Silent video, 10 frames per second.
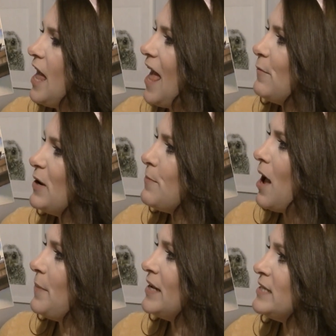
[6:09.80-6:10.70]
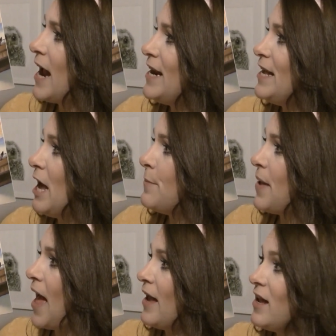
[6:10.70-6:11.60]
And when Mama and Daddy come
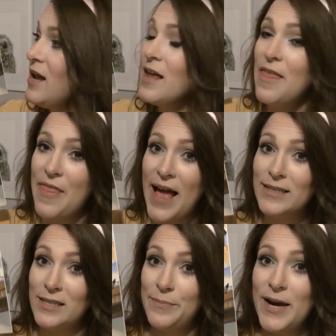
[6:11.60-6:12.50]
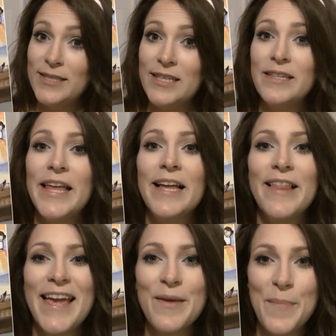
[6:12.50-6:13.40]
back, that's the present they
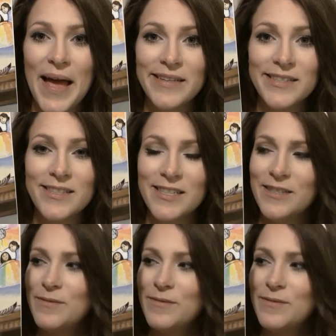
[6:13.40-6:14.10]
like best.